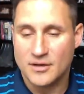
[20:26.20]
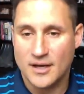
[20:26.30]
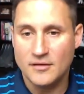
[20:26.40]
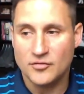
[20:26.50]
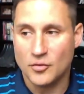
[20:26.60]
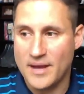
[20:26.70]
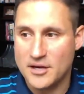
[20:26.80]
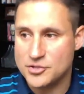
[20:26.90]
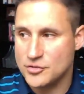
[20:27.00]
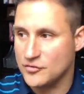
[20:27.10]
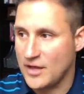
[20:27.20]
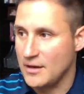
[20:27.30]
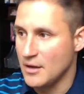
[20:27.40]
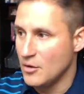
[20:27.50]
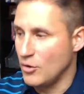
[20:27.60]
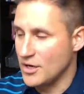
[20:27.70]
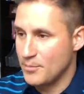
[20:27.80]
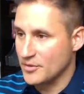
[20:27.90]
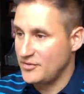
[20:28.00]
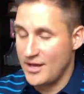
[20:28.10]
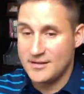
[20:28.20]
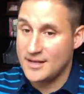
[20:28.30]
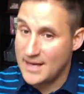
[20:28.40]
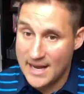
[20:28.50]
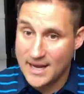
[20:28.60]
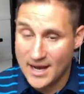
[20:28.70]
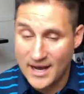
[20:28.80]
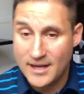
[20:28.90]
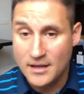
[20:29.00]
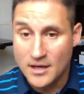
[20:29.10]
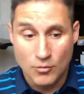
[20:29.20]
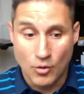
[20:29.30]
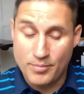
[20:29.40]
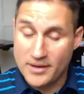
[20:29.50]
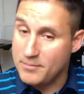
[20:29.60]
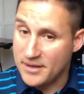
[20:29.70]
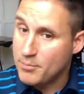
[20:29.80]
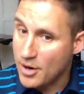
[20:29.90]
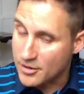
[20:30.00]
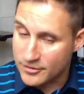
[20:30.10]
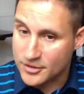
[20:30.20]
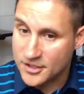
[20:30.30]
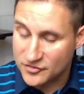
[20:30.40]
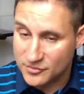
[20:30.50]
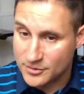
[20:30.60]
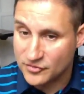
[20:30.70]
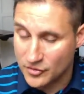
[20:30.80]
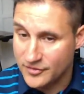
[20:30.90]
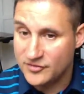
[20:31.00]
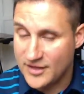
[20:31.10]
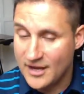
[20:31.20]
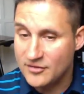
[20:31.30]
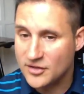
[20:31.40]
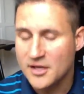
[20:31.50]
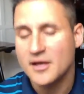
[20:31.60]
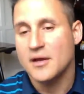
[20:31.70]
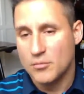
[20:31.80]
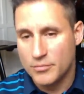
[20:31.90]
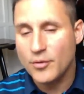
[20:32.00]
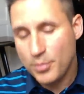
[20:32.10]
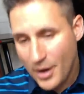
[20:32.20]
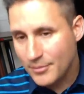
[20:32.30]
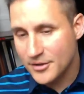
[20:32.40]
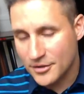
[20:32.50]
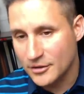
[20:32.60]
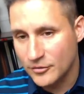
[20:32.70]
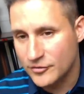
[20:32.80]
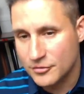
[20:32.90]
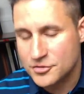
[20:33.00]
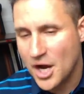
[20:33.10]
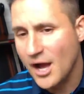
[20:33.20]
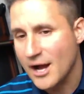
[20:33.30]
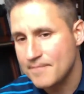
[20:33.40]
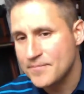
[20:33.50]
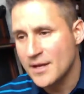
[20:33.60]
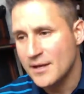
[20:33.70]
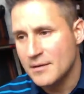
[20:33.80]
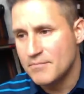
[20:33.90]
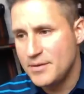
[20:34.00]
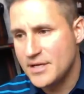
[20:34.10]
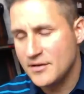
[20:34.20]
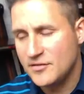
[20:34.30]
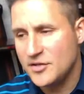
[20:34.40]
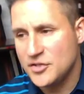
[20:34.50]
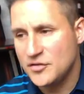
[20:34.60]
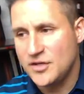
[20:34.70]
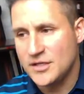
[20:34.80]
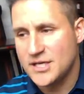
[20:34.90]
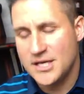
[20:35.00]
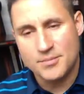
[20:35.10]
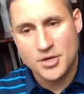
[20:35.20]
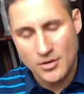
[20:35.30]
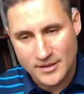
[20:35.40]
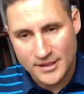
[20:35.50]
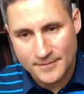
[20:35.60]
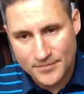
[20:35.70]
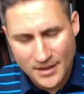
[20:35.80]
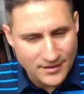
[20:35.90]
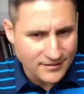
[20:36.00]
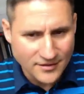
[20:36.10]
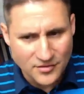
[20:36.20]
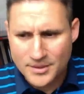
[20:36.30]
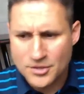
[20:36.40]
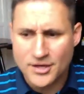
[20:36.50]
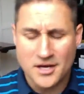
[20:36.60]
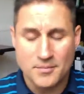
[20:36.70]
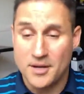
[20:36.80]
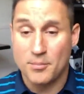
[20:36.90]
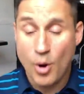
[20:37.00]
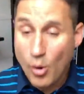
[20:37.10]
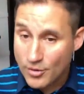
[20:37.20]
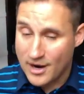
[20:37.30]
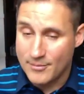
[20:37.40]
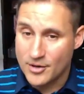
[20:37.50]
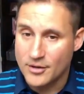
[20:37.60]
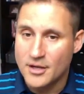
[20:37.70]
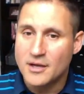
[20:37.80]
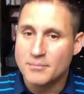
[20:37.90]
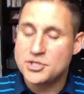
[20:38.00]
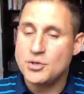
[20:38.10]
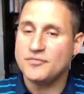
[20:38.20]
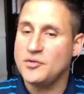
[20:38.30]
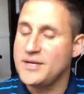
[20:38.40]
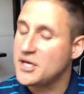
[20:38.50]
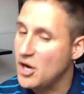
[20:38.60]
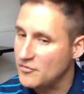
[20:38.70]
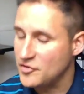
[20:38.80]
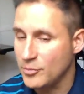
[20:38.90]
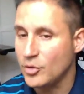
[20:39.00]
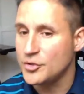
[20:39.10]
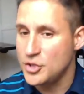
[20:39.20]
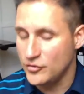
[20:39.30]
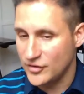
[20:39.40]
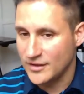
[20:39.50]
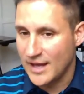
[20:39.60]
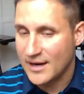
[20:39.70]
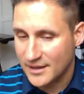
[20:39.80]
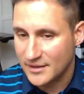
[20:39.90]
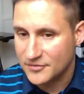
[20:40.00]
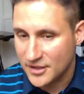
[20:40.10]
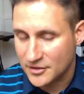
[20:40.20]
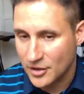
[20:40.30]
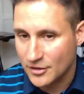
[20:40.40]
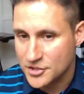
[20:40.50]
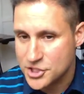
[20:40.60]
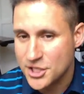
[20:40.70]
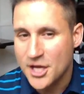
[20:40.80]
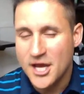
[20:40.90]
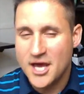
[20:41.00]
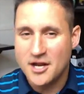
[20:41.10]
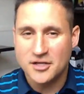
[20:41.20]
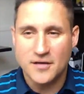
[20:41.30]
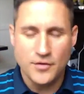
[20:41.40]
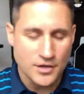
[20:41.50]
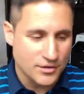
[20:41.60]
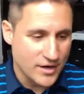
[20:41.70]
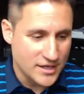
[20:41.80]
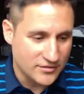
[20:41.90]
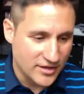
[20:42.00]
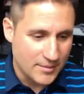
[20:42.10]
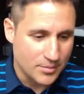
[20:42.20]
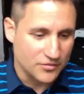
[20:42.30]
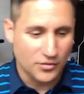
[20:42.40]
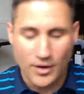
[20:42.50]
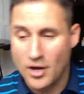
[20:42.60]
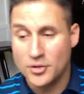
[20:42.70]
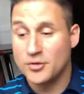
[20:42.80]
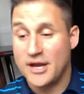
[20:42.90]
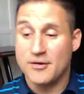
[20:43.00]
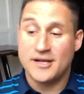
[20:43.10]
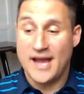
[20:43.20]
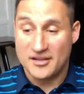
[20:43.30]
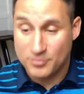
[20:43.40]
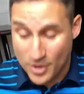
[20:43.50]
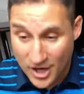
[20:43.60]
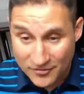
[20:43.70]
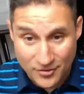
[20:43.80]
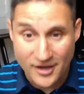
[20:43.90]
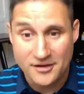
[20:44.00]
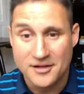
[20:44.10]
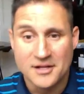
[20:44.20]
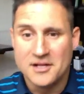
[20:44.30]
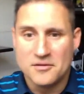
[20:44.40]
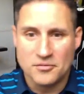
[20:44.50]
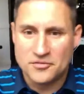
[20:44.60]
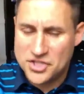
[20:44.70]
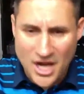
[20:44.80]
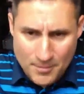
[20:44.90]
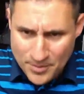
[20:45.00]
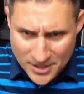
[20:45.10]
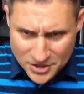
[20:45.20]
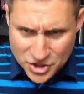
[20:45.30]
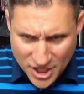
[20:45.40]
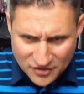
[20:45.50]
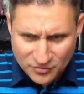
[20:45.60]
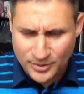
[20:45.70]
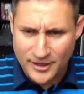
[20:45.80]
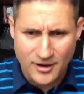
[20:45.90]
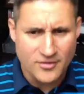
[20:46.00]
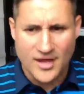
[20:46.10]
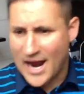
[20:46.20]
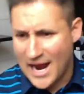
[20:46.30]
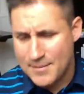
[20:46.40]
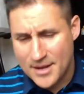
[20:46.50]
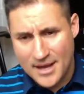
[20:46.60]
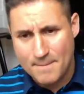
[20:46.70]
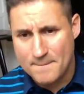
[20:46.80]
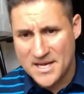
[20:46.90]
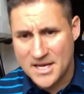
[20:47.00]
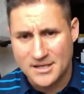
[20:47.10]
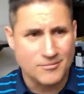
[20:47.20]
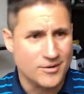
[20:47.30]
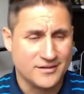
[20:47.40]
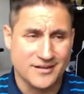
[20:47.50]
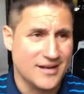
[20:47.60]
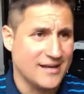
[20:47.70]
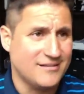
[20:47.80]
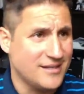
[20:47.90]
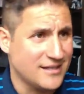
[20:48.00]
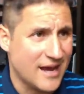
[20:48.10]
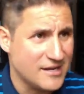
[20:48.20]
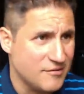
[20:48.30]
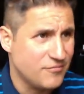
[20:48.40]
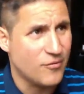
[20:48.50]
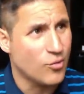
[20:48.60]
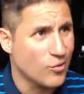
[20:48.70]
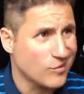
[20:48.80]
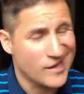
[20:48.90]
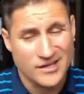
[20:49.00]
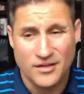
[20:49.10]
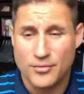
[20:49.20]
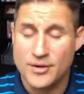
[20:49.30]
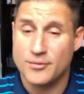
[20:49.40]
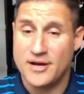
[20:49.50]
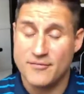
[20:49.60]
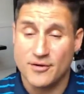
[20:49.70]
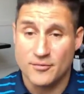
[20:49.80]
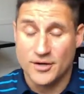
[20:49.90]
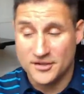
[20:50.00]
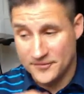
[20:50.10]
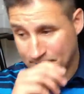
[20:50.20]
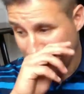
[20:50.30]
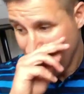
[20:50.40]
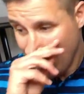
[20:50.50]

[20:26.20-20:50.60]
Okay, so managers that want to pretend that AI won't be a big part of their customer service desk, they're probably going to lose their job because they just didn't keep current. Now, that doesn't mean you've got to be a programmer, but you have to be comfortable in using that kind of technology. And I'll give you a great example. So, we all know Garry Kasparov, right? Champion chess player that IBM beat in what the 1994, 93, whenever it was.